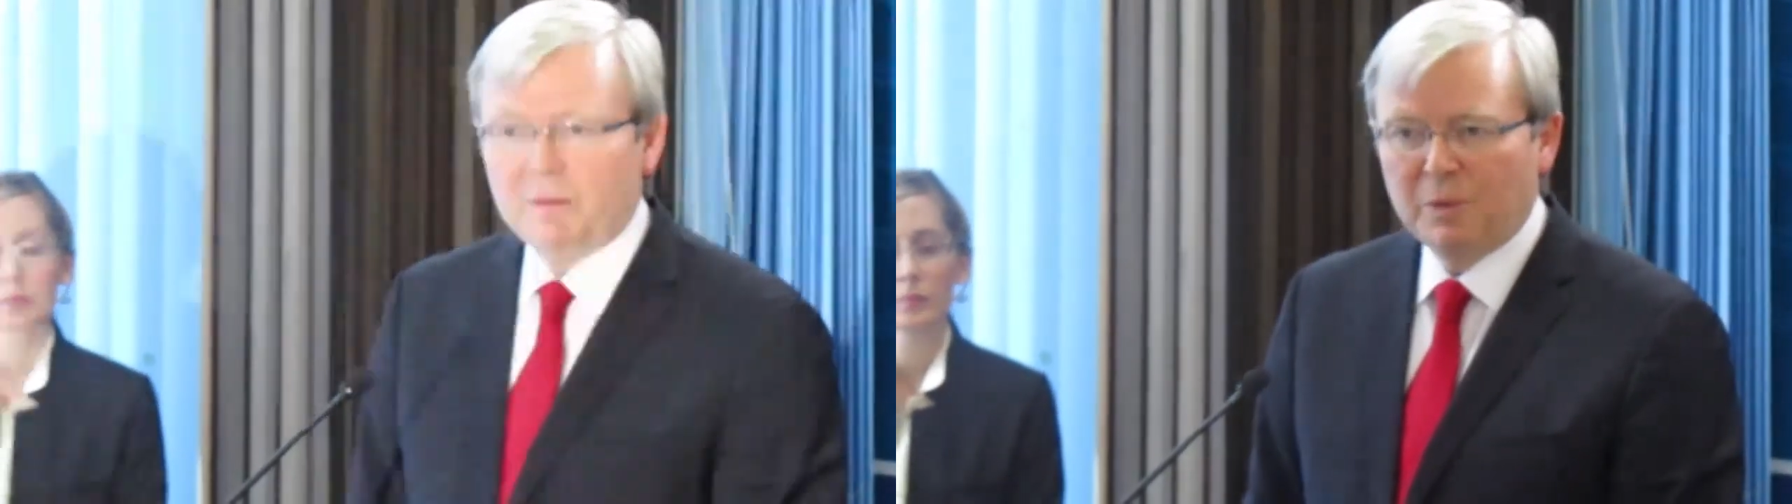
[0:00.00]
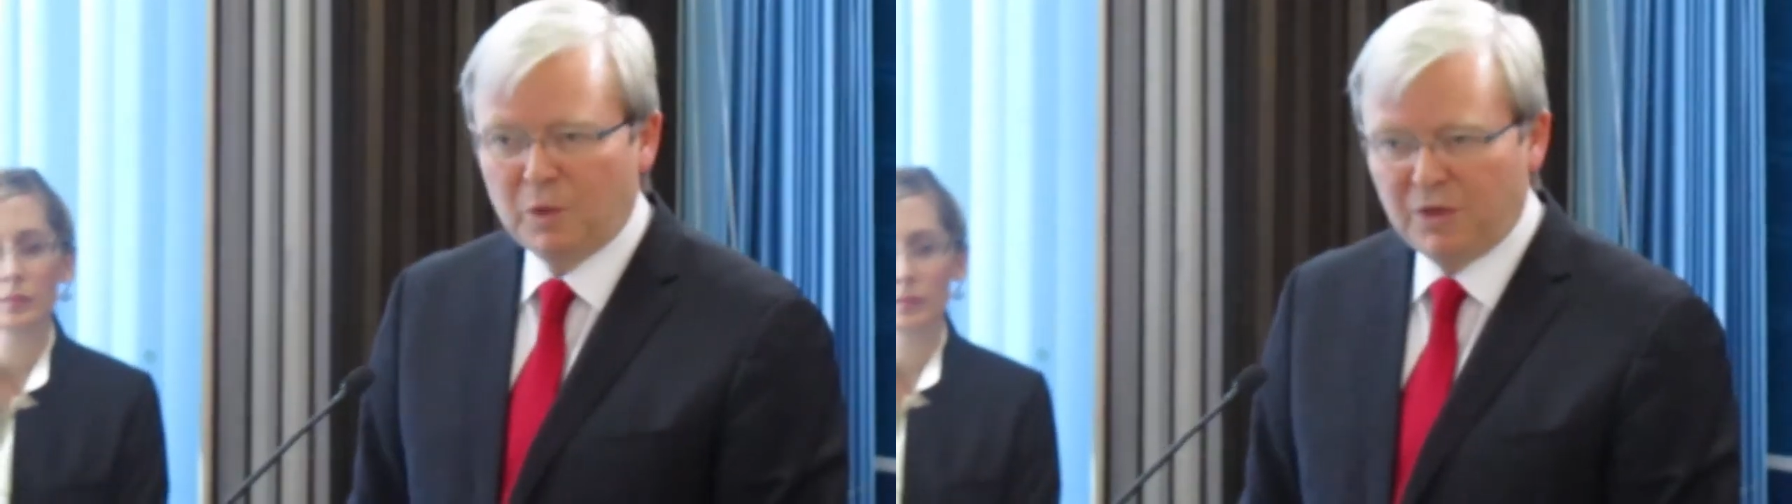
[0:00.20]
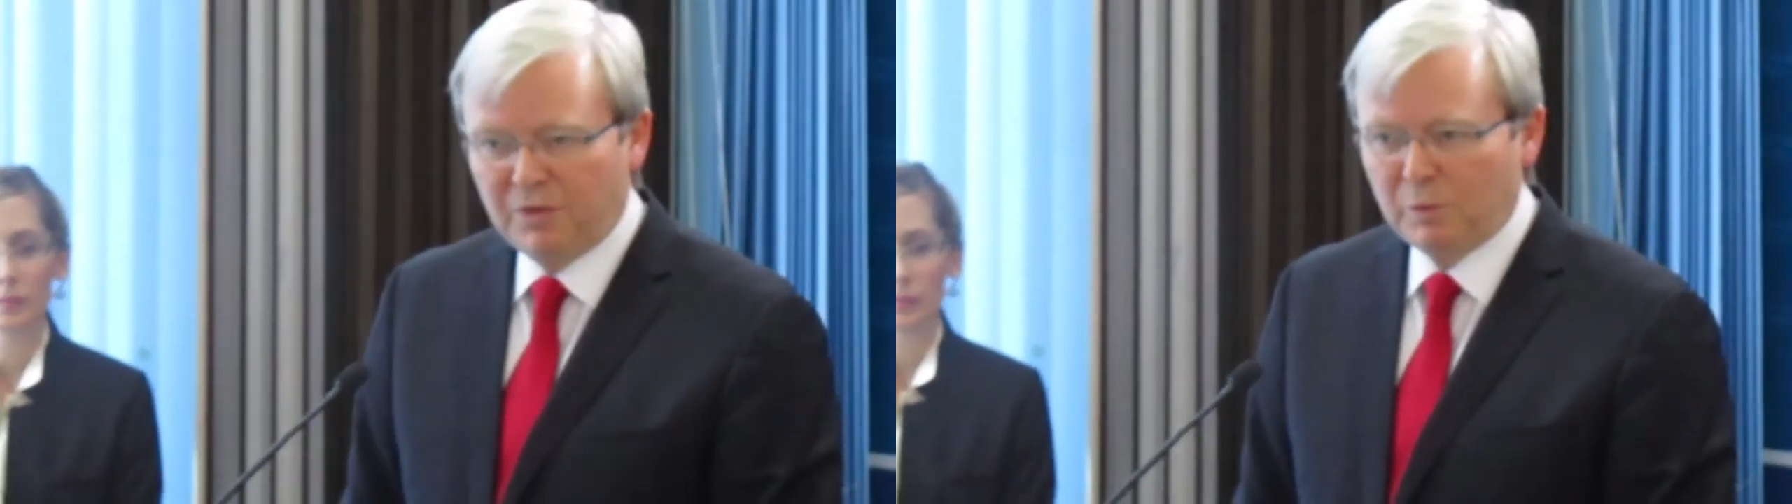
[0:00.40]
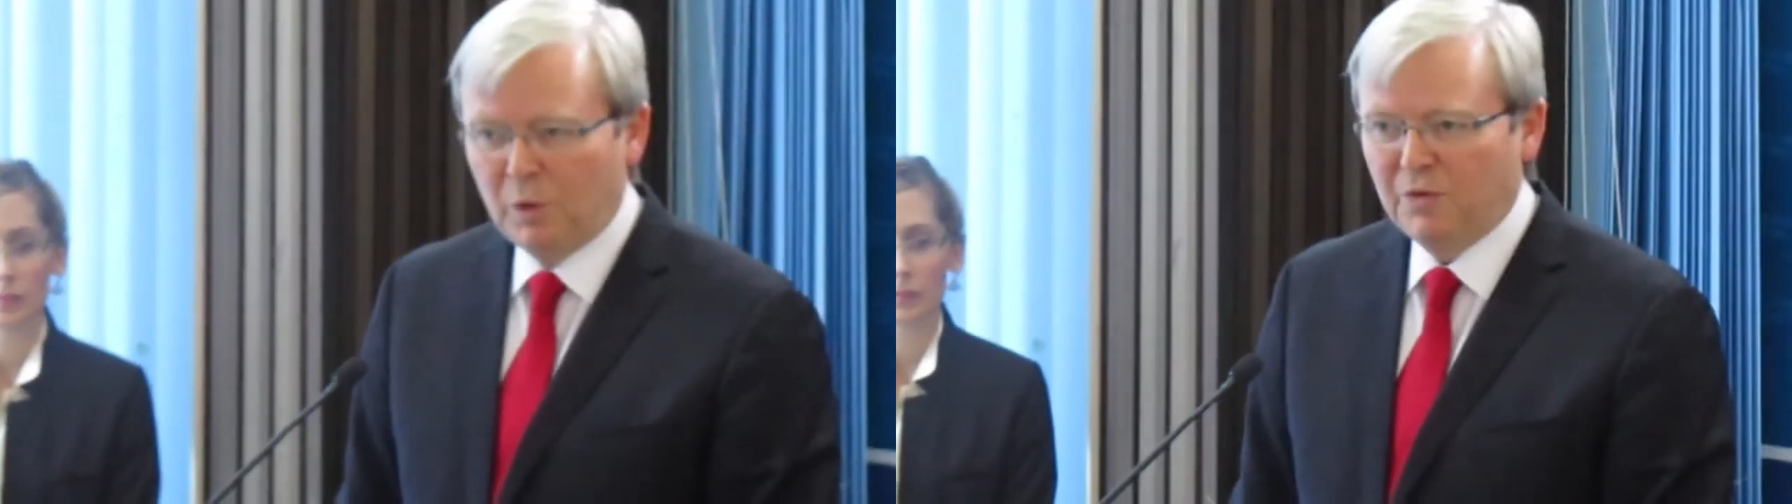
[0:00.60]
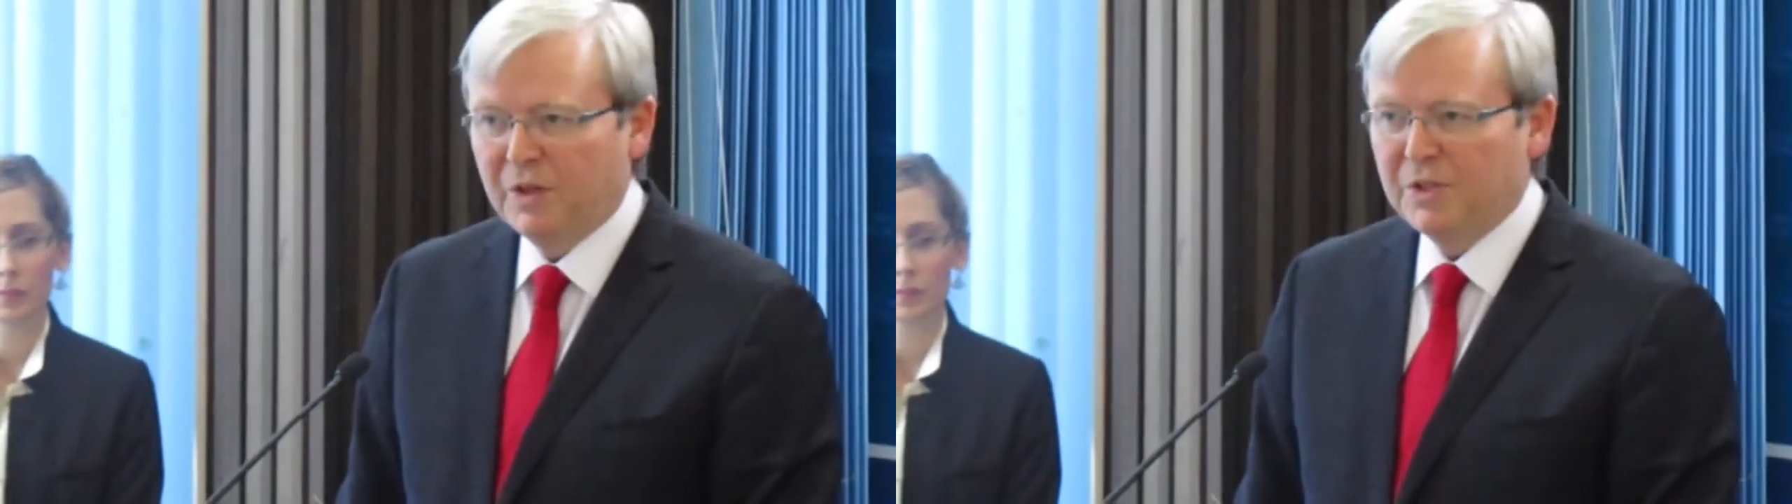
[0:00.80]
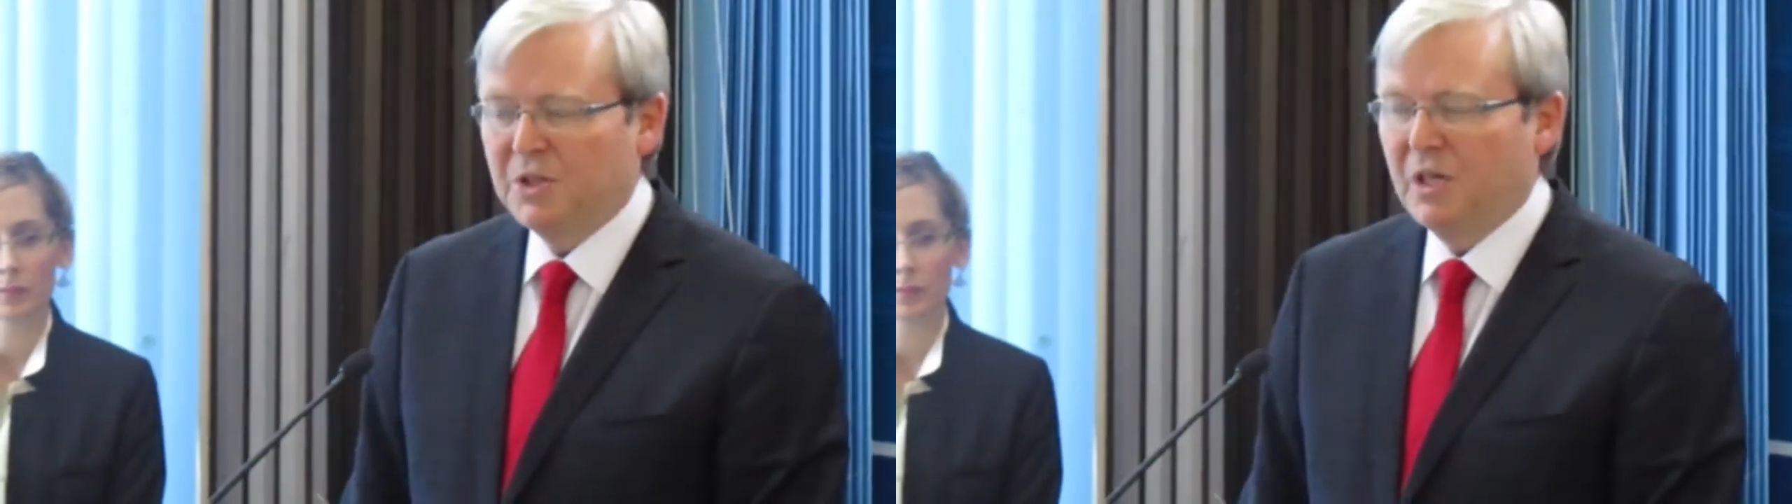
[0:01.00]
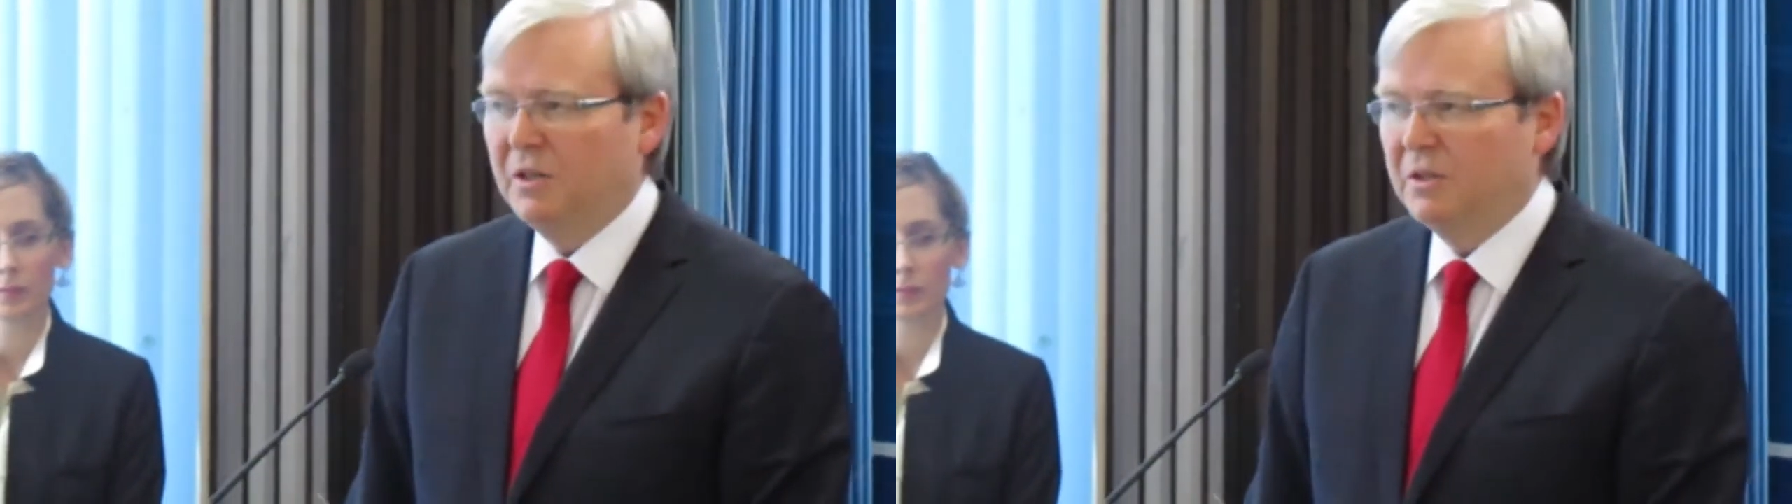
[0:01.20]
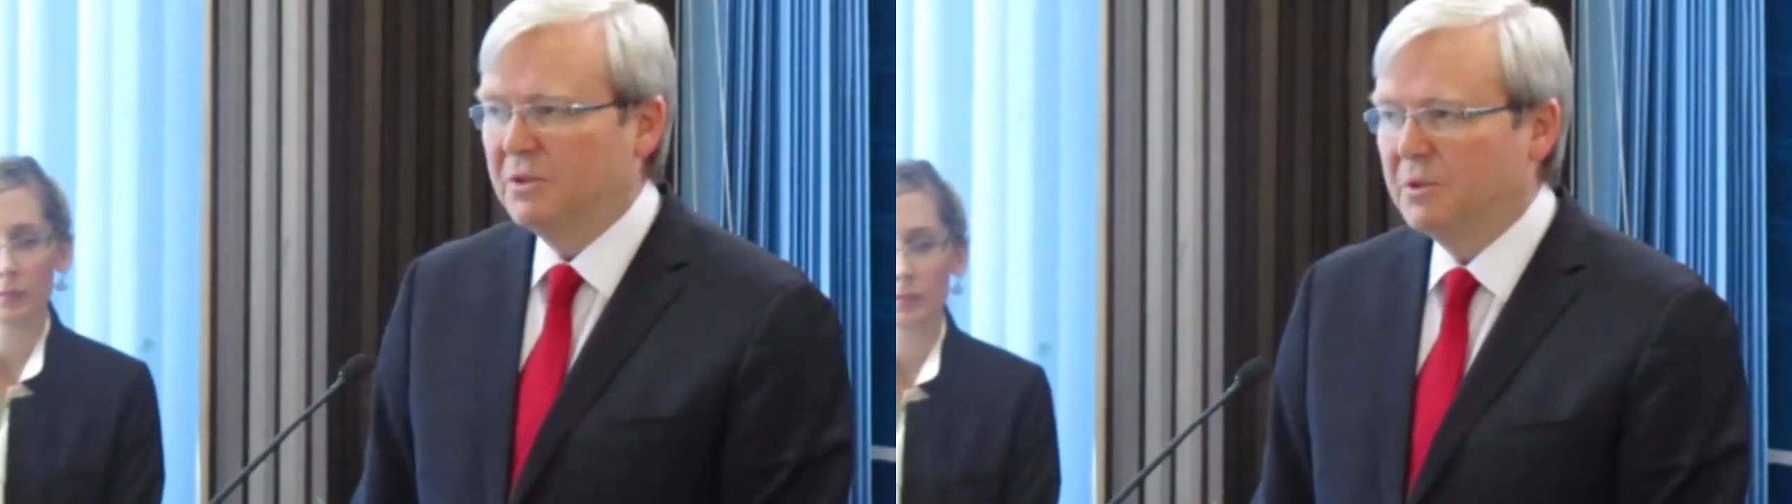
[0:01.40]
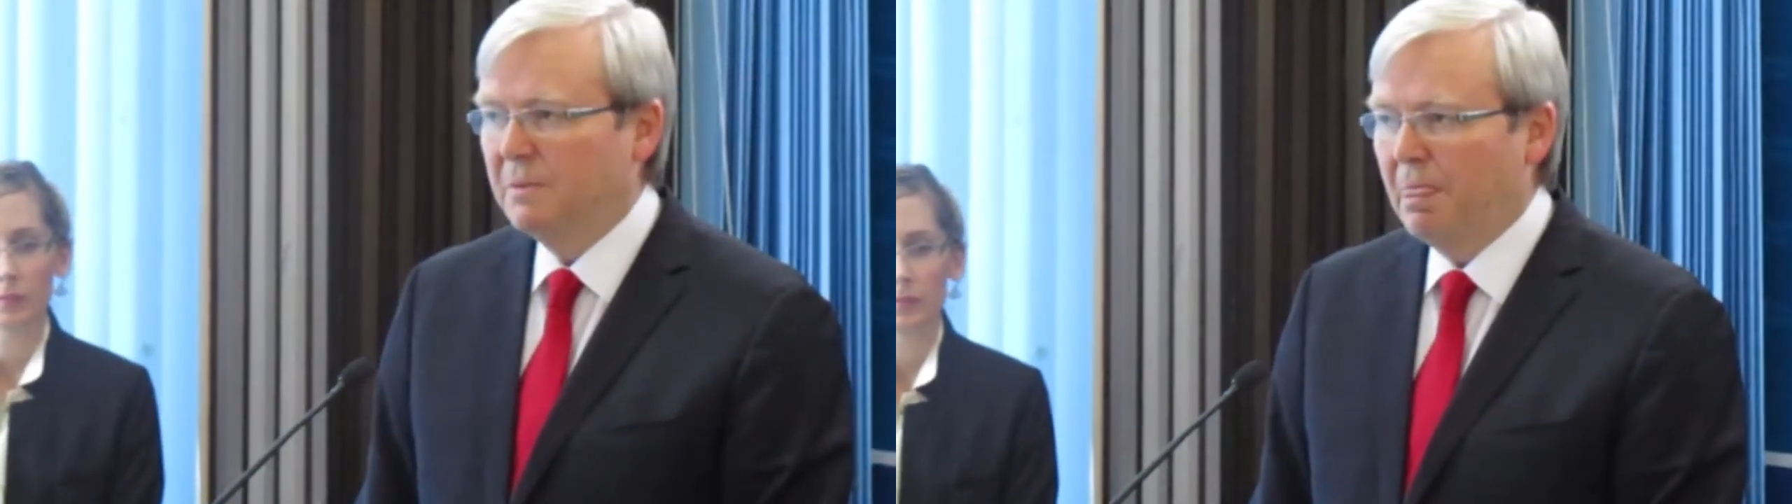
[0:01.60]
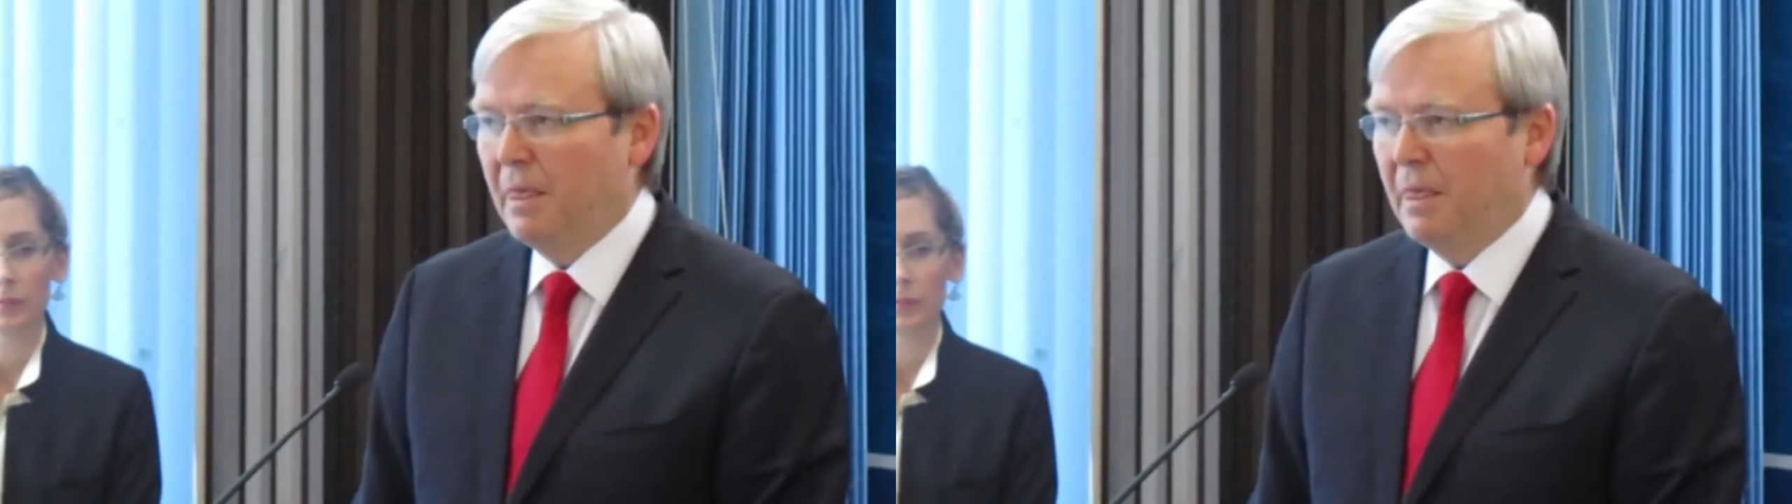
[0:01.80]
animal welfare standards.